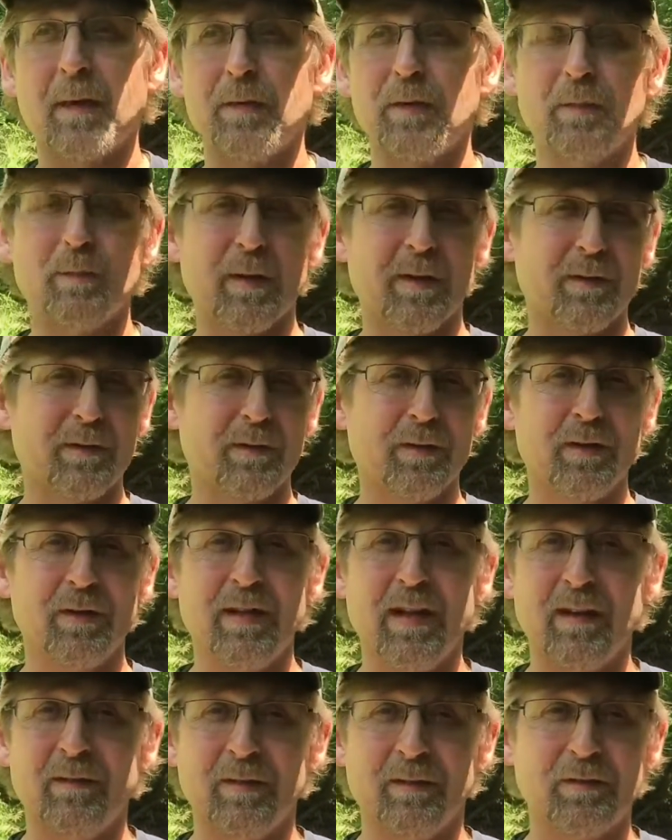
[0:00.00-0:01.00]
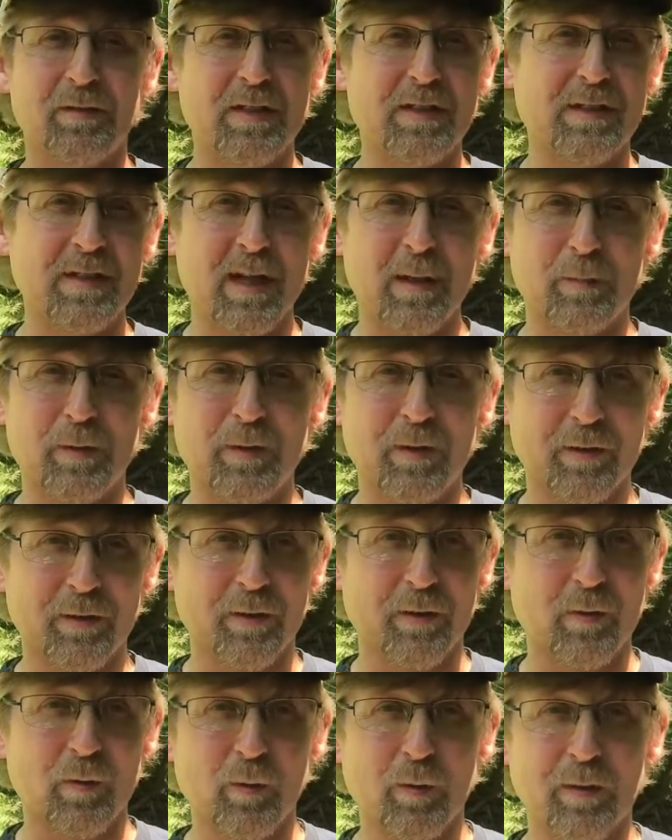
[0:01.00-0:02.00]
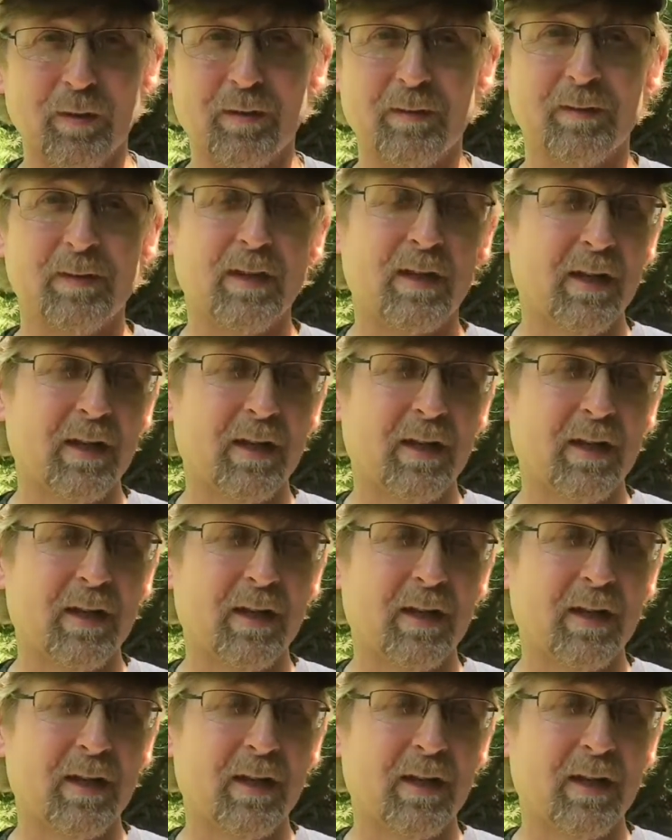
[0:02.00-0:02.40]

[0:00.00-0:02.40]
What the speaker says: Just make sure you have a C-type charger cord